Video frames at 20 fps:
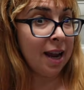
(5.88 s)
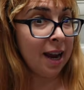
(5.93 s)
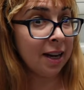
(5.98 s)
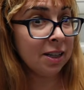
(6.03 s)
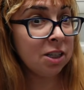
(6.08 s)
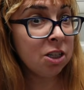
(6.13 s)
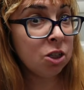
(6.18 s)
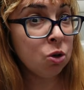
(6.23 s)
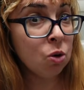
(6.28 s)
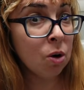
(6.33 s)

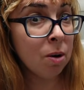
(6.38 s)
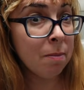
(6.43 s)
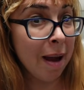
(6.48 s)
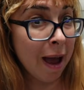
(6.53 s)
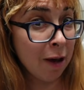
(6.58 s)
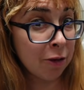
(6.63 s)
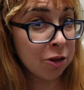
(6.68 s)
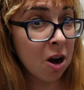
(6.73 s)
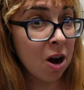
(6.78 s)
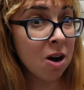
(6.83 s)
Anti-Snore
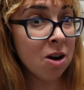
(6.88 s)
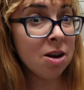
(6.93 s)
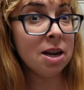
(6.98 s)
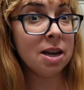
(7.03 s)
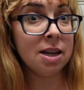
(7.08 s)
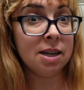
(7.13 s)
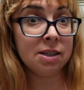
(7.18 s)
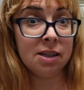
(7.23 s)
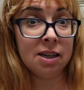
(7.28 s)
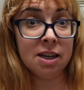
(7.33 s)
Mouth Guard
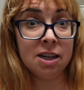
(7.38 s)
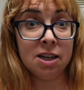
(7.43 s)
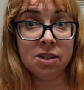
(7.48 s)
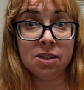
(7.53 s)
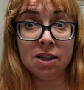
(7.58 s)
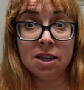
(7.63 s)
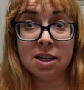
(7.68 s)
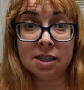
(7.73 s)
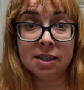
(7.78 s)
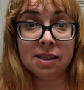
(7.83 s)
is
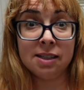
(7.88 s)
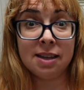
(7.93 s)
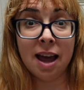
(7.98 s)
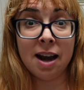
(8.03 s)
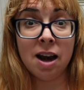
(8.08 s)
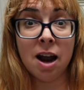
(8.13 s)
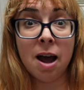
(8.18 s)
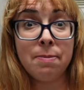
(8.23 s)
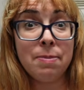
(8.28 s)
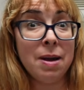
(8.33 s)
easy to
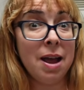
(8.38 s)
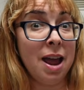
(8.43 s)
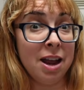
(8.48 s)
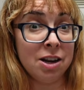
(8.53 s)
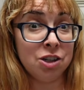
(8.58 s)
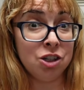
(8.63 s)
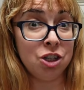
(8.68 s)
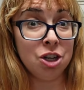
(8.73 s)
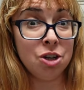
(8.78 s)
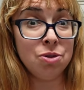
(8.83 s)
set up
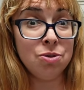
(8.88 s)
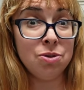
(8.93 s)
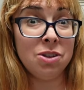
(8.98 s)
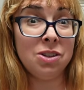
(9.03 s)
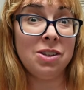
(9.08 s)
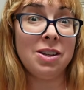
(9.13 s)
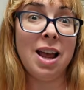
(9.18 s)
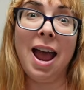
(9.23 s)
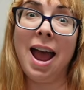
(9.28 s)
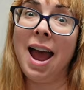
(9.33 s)
and
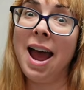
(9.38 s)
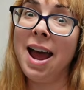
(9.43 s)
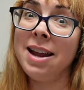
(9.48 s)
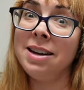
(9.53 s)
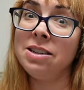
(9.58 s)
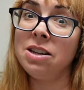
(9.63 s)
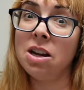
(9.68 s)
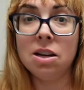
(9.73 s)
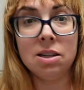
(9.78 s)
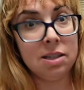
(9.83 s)
use
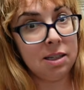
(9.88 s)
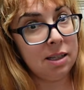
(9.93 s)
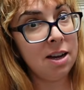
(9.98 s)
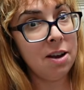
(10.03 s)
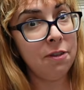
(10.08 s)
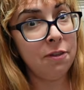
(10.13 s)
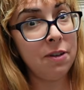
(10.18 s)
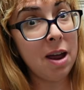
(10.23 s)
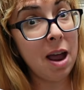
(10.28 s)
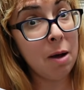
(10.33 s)
and see
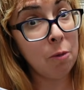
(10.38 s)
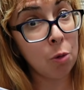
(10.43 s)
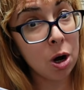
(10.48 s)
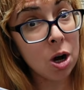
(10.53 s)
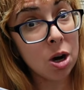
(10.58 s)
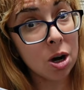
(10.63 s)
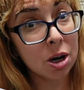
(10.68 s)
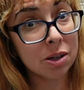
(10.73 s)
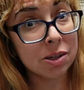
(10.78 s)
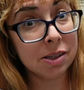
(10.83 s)
if it
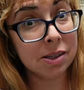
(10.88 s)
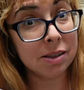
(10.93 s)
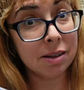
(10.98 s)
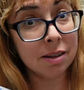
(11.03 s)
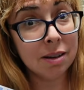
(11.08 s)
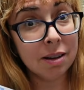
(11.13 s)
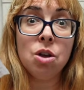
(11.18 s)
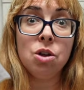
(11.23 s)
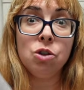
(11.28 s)
works.